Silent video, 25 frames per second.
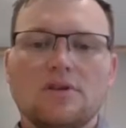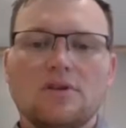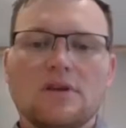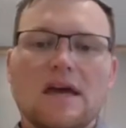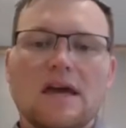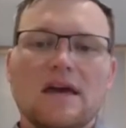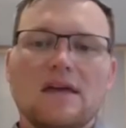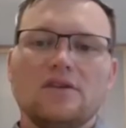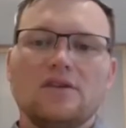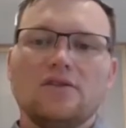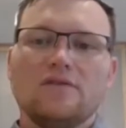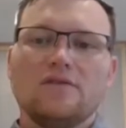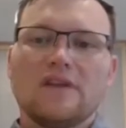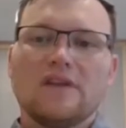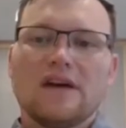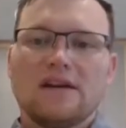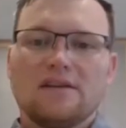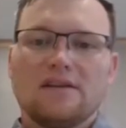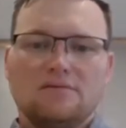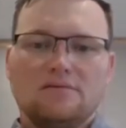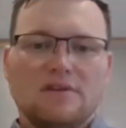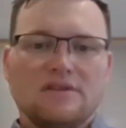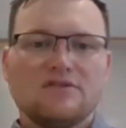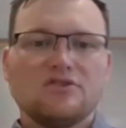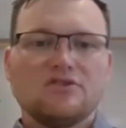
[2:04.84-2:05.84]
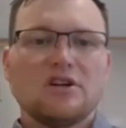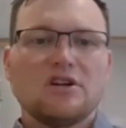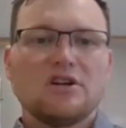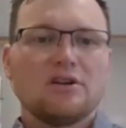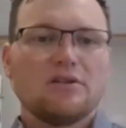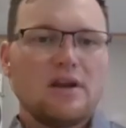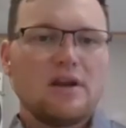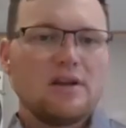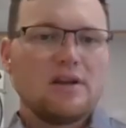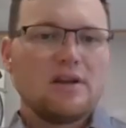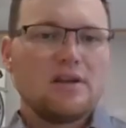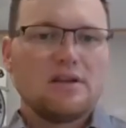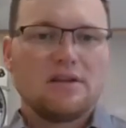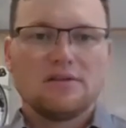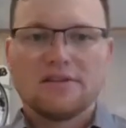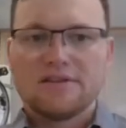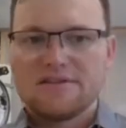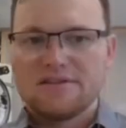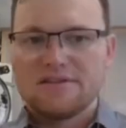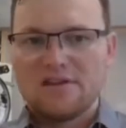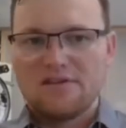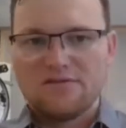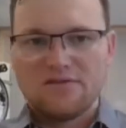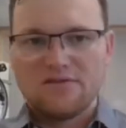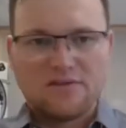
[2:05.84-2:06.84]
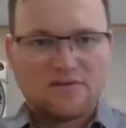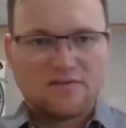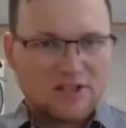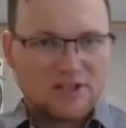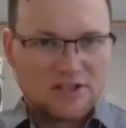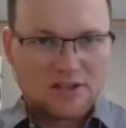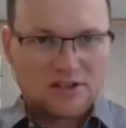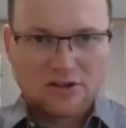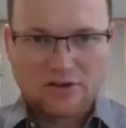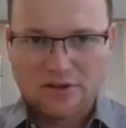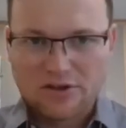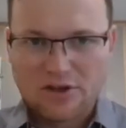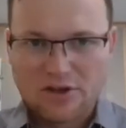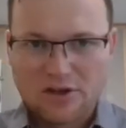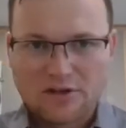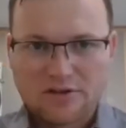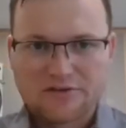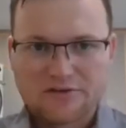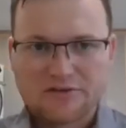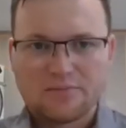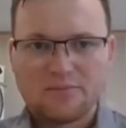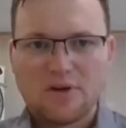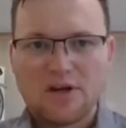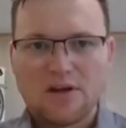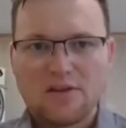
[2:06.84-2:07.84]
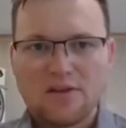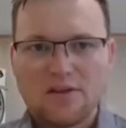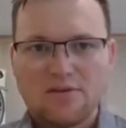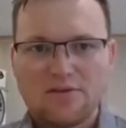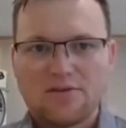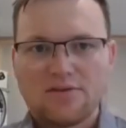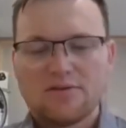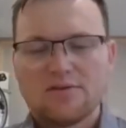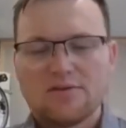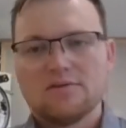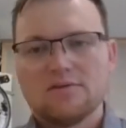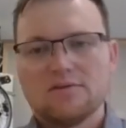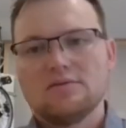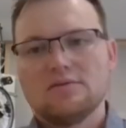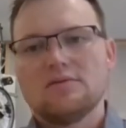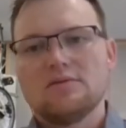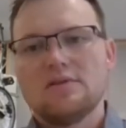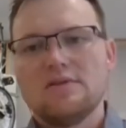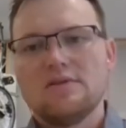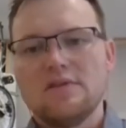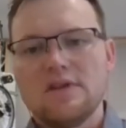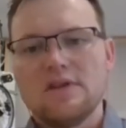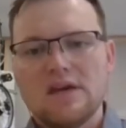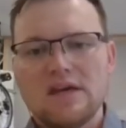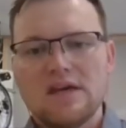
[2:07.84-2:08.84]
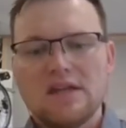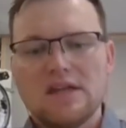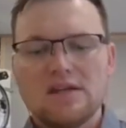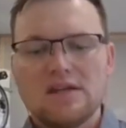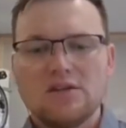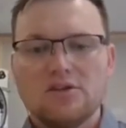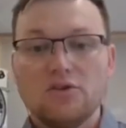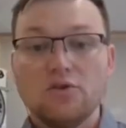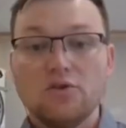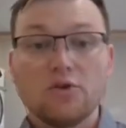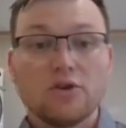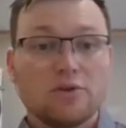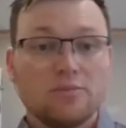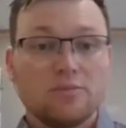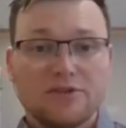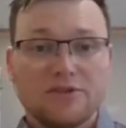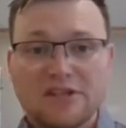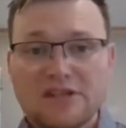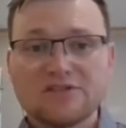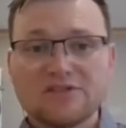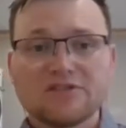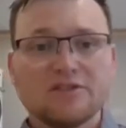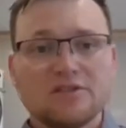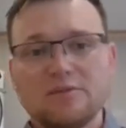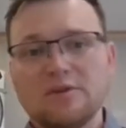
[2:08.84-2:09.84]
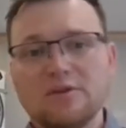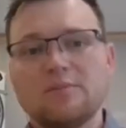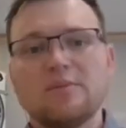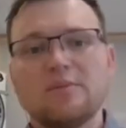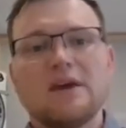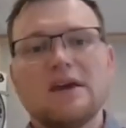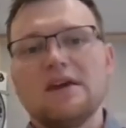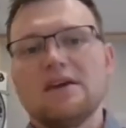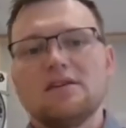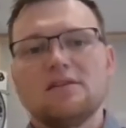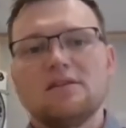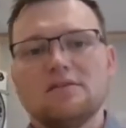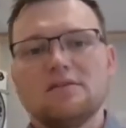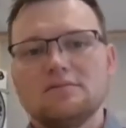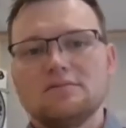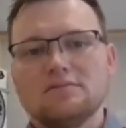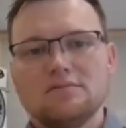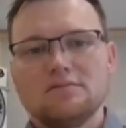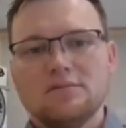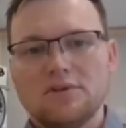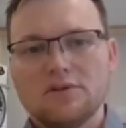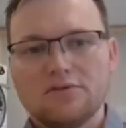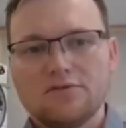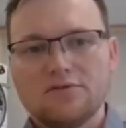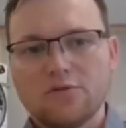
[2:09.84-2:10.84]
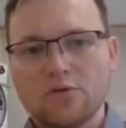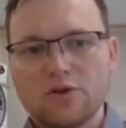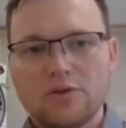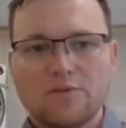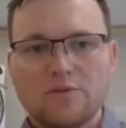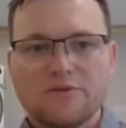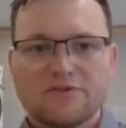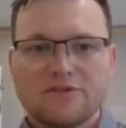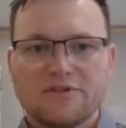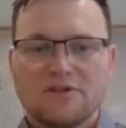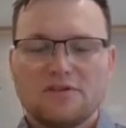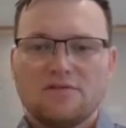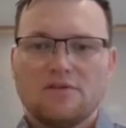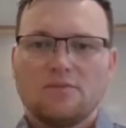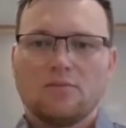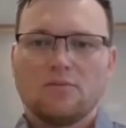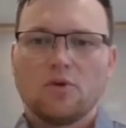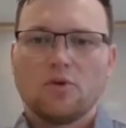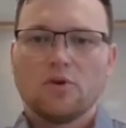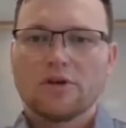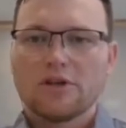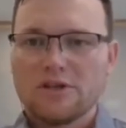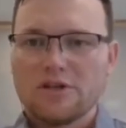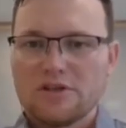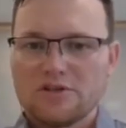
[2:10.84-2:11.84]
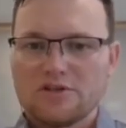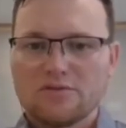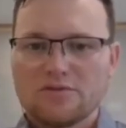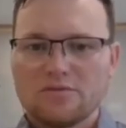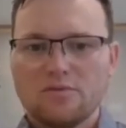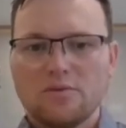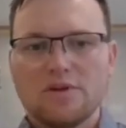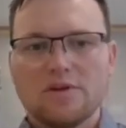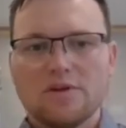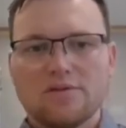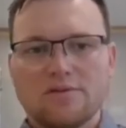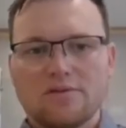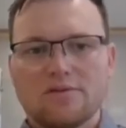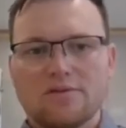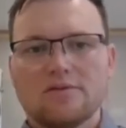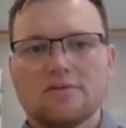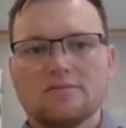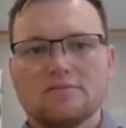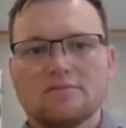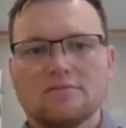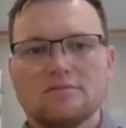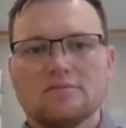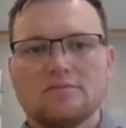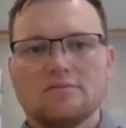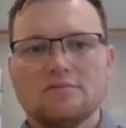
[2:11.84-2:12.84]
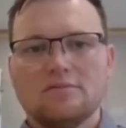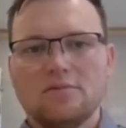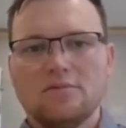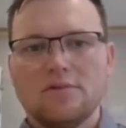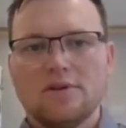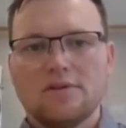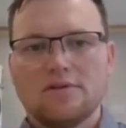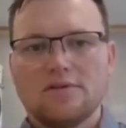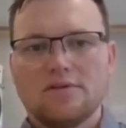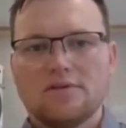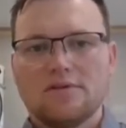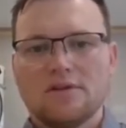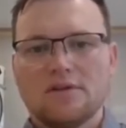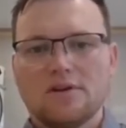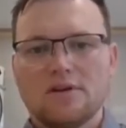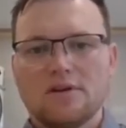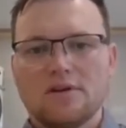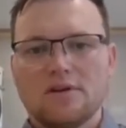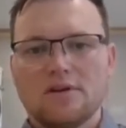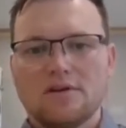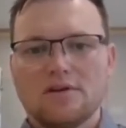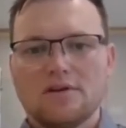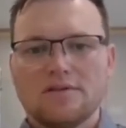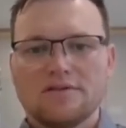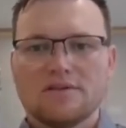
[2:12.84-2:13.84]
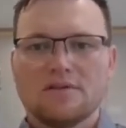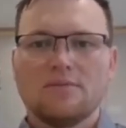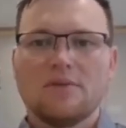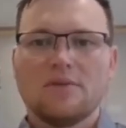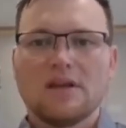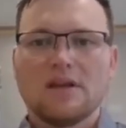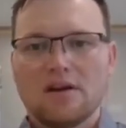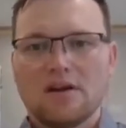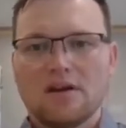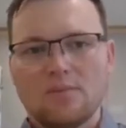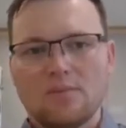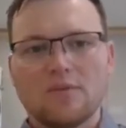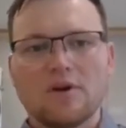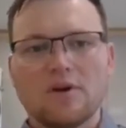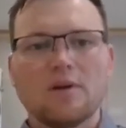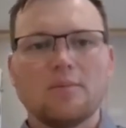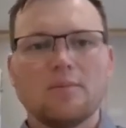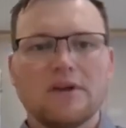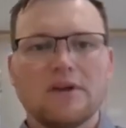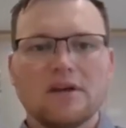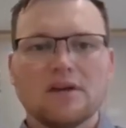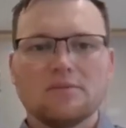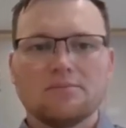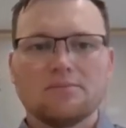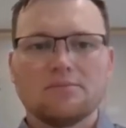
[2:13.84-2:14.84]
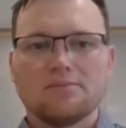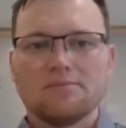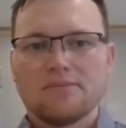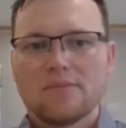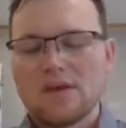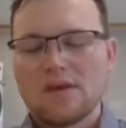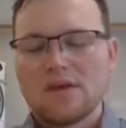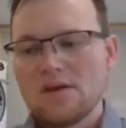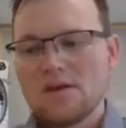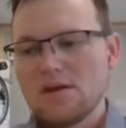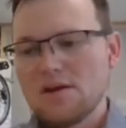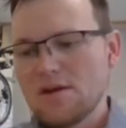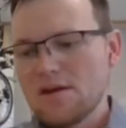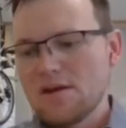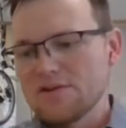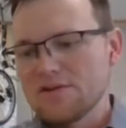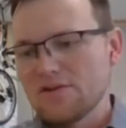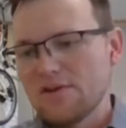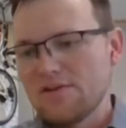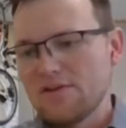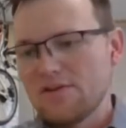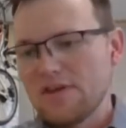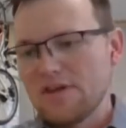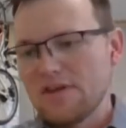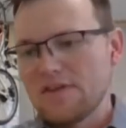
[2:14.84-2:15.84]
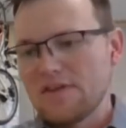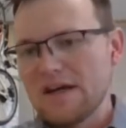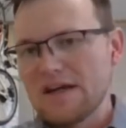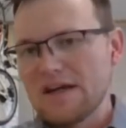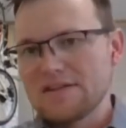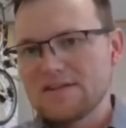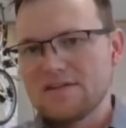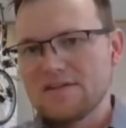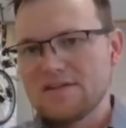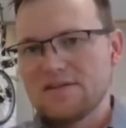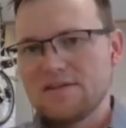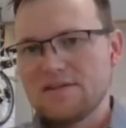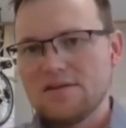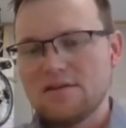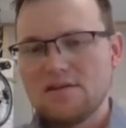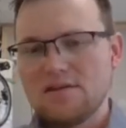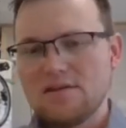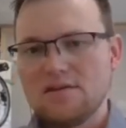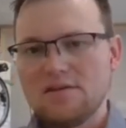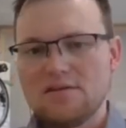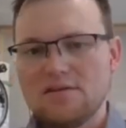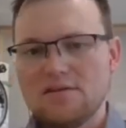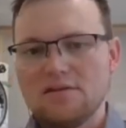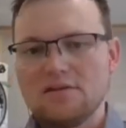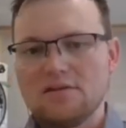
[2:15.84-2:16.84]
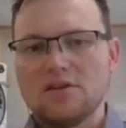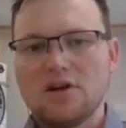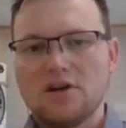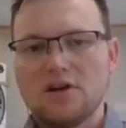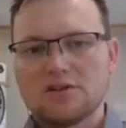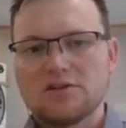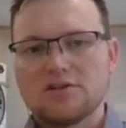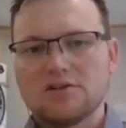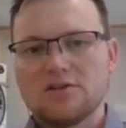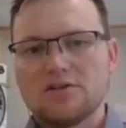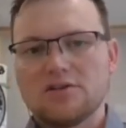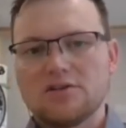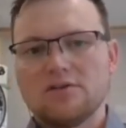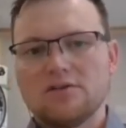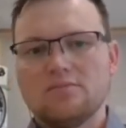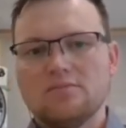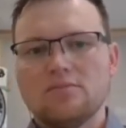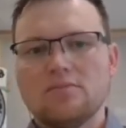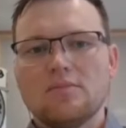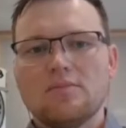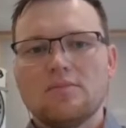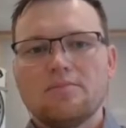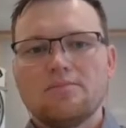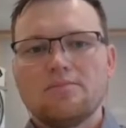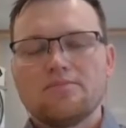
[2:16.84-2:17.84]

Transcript: and that is generating, let's say $1,500 a month, then you could potentially be paying, 40% of your mortgage with some income coming in. So I think that's the long-term